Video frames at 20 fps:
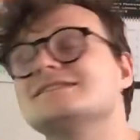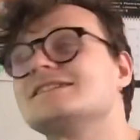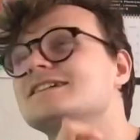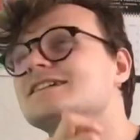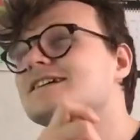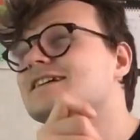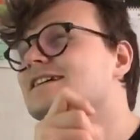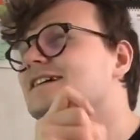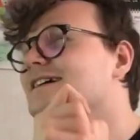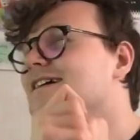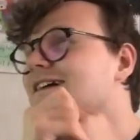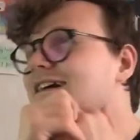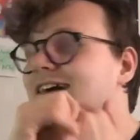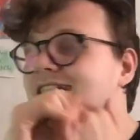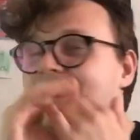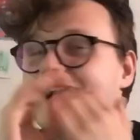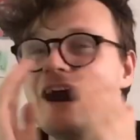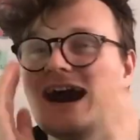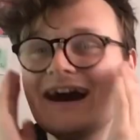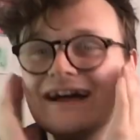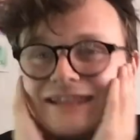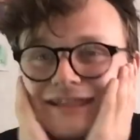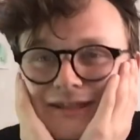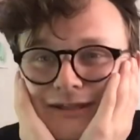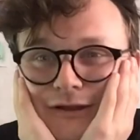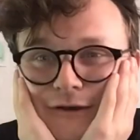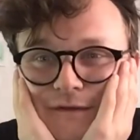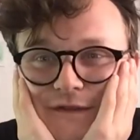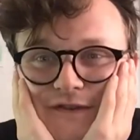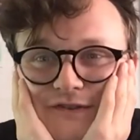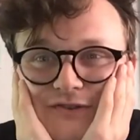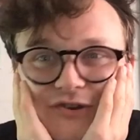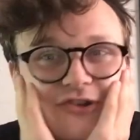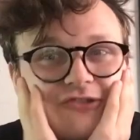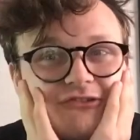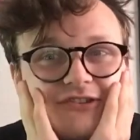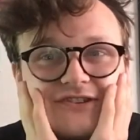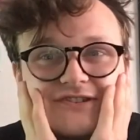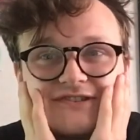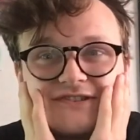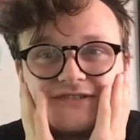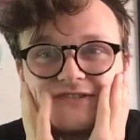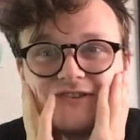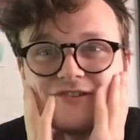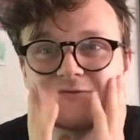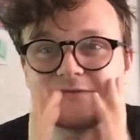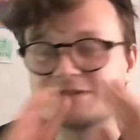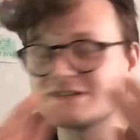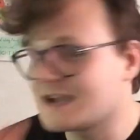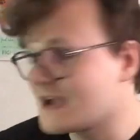Like, I love the tour edition so much.